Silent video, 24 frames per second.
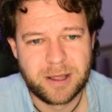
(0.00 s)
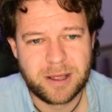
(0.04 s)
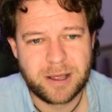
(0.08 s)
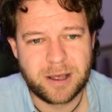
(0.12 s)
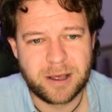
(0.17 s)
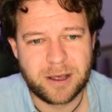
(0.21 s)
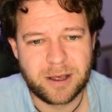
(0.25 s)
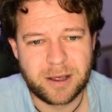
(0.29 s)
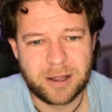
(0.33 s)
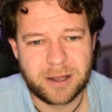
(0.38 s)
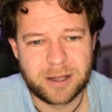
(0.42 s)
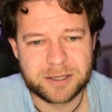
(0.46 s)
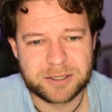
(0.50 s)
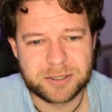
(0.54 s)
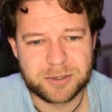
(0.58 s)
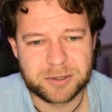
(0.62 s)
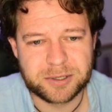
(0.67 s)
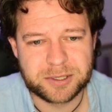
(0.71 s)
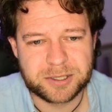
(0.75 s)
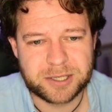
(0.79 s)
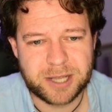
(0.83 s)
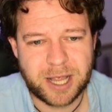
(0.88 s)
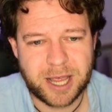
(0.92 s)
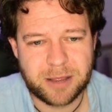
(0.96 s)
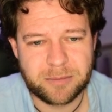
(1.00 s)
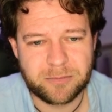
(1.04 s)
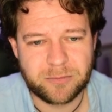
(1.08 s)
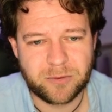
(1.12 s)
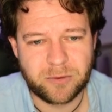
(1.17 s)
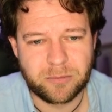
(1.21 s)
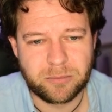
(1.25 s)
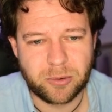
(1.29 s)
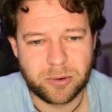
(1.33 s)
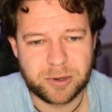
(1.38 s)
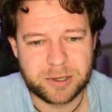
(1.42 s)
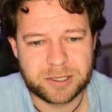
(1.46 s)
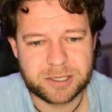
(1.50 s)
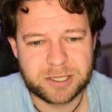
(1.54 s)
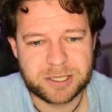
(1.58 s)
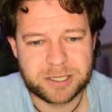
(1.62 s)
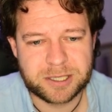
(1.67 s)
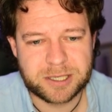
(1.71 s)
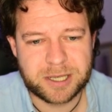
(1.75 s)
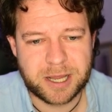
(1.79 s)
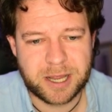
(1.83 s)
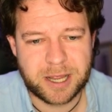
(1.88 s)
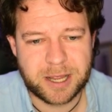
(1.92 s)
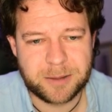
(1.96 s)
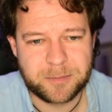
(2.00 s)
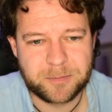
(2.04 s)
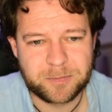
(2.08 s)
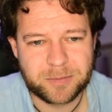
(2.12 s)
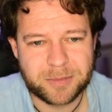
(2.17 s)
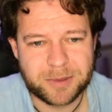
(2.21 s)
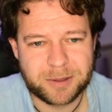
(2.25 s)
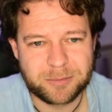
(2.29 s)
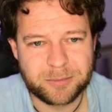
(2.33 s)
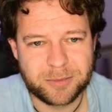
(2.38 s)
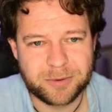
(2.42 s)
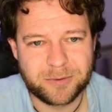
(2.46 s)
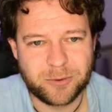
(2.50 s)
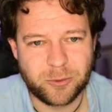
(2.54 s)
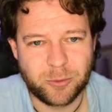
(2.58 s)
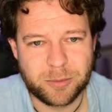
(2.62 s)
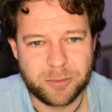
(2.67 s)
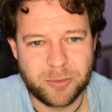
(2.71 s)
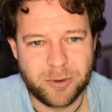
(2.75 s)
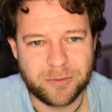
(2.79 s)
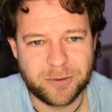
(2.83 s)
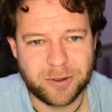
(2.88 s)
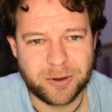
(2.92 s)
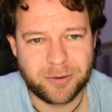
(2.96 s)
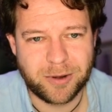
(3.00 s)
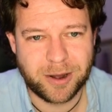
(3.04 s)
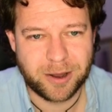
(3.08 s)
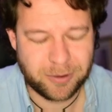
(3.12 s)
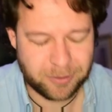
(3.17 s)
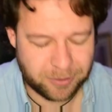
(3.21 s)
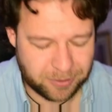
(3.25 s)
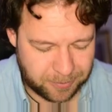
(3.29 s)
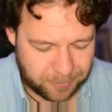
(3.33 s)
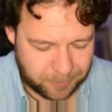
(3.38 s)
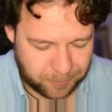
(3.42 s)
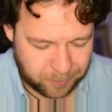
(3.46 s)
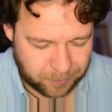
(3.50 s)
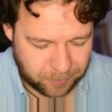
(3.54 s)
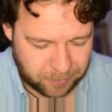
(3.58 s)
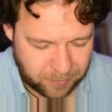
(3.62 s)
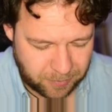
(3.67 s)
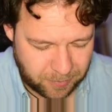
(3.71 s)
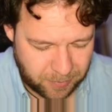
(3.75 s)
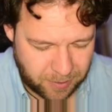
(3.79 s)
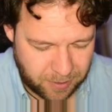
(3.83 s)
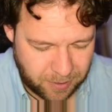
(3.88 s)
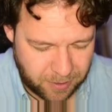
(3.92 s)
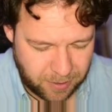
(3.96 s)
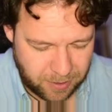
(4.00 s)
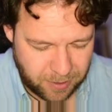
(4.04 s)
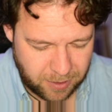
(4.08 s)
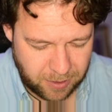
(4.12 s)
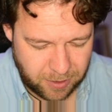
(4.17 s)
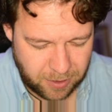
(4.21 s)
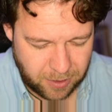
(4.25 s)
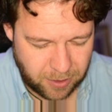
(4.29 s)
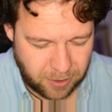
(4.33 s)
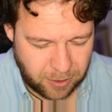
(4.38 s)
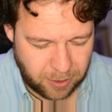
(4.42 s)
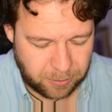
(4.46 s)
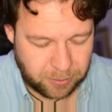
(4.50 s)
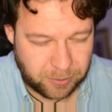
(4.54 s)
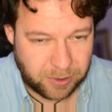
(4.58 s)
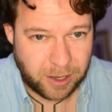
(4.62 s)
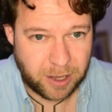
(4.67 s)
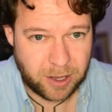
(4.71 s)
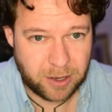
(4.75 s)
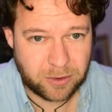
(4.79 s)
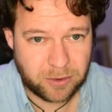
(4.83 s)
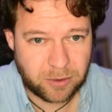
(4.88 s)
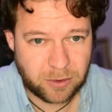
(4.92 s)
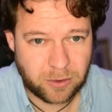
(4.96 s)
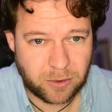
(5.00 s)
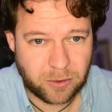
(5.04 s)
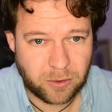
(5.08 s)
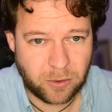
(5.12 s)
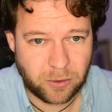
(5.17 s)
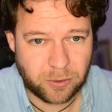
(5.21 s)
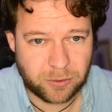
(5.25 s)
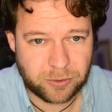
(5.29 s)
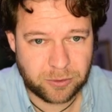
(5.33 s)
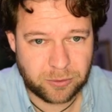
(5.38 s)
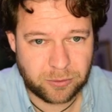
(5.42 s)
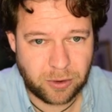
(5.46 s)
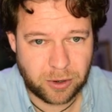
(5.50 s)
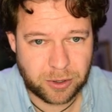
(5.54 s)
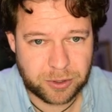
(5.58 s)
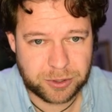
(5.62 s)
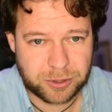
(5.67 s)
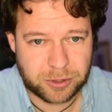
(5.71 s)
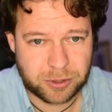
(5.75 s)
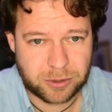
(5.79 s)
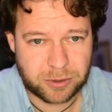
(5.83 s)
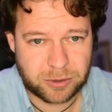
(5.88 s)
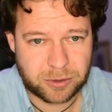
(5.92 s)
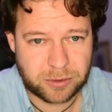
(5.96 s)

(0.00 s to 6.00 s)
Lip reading: Let's do the same for point C before we move it around. Update construction.